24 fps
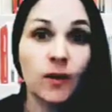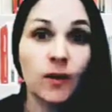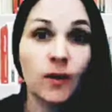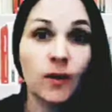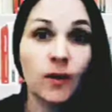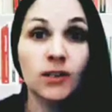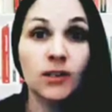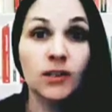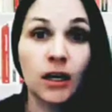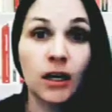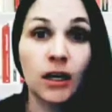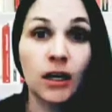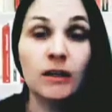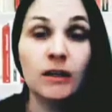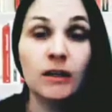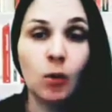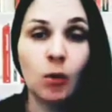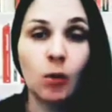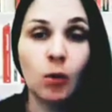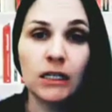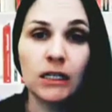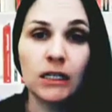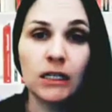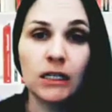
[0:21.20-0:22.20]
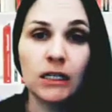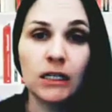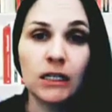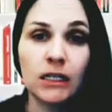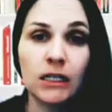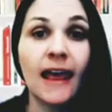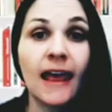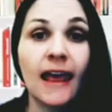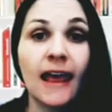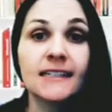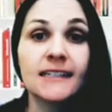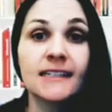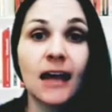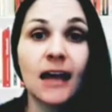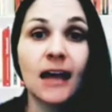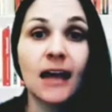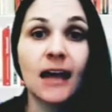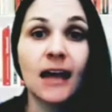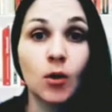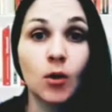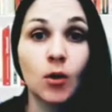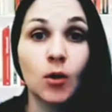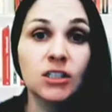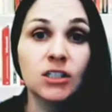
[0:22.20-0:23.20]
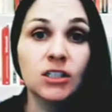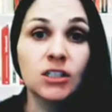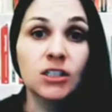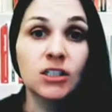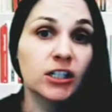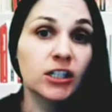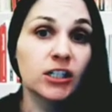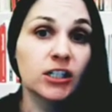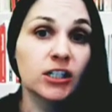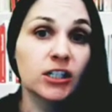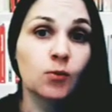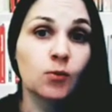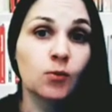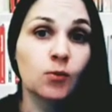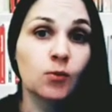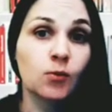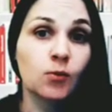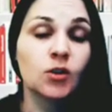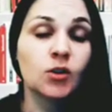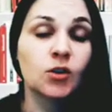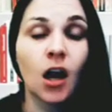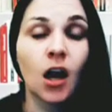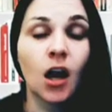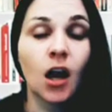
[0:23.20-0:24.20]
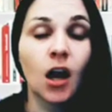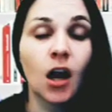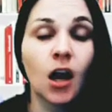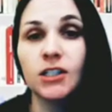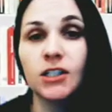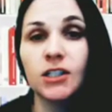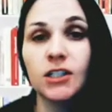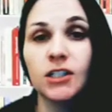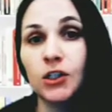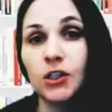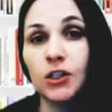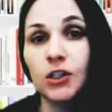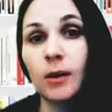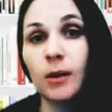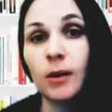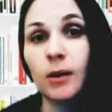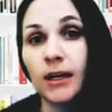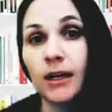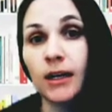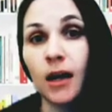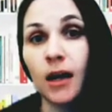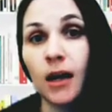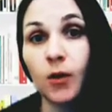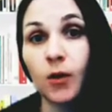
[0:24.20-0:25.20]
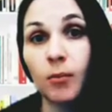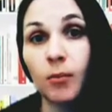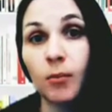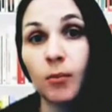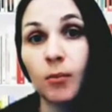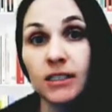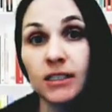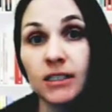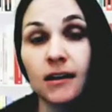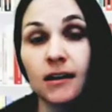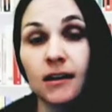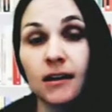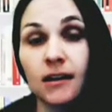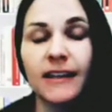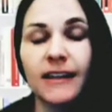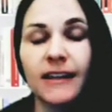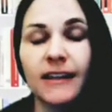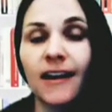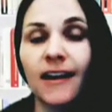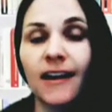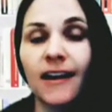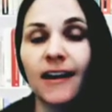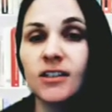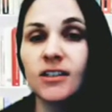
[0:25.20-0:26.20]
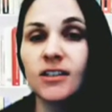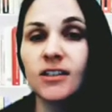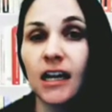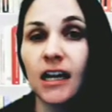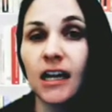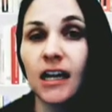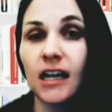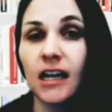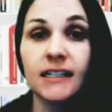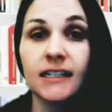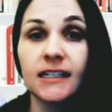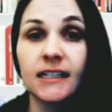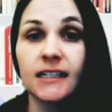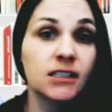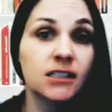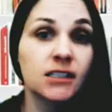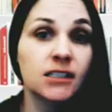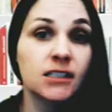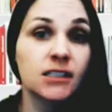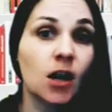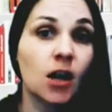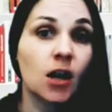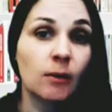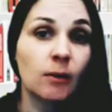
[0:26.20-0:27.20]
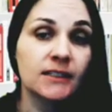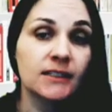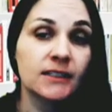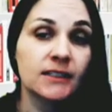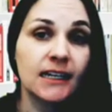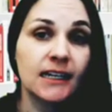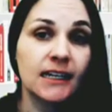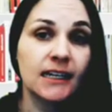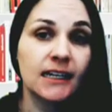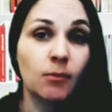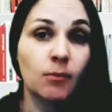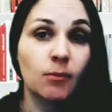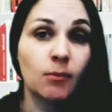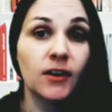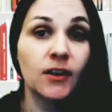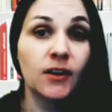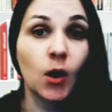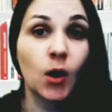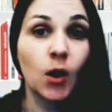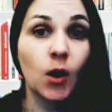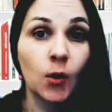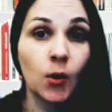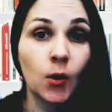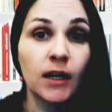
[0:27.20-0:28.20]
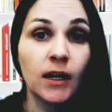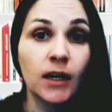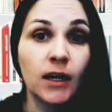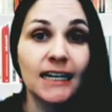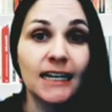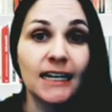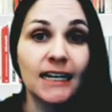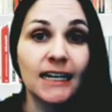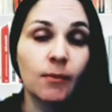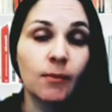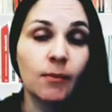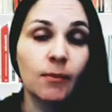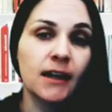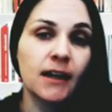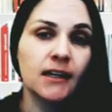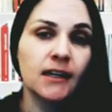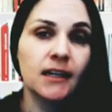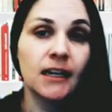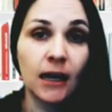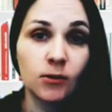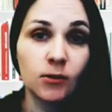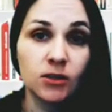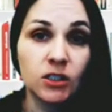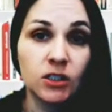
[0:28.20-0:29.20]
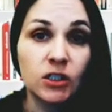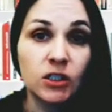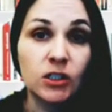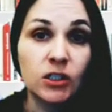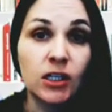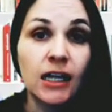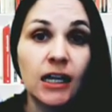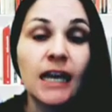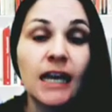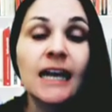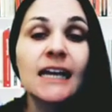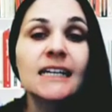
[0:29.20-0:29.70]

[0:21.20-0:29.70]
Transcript: that is incredibly important is that most attorneys will not do a prenup where the person on the other side is not represented by their own independent counsel.